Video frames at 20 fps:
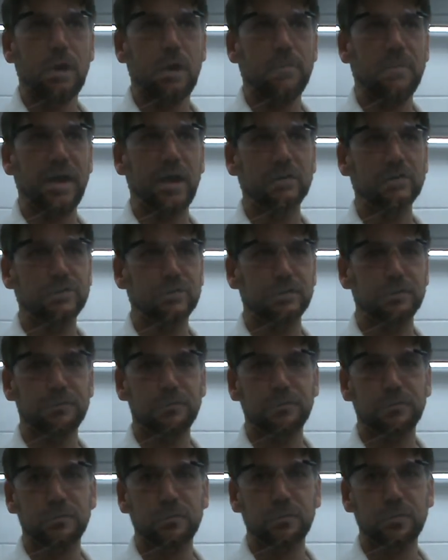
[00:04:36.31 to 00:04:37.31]
amount of
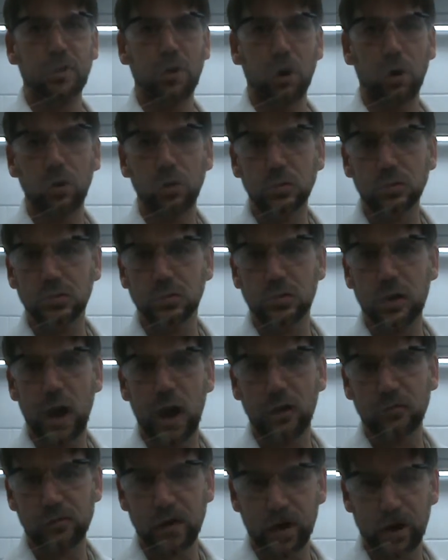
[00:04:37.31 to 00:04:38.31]
cold or
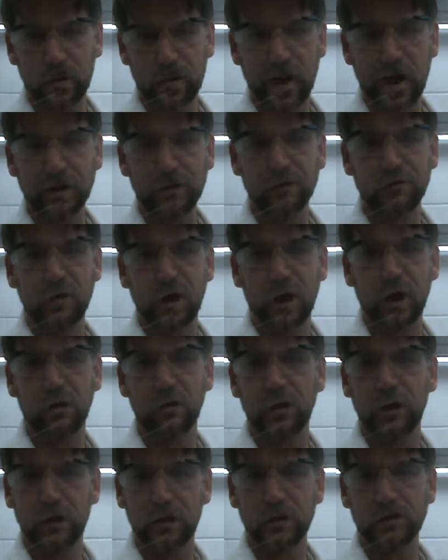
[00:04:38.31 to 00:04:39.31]
non-radioactive iron
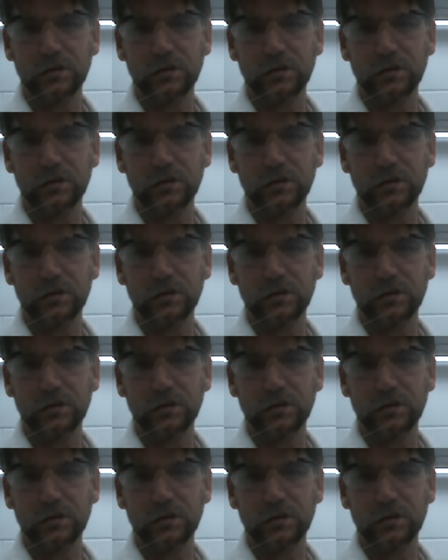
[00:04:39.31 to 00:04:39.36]
in the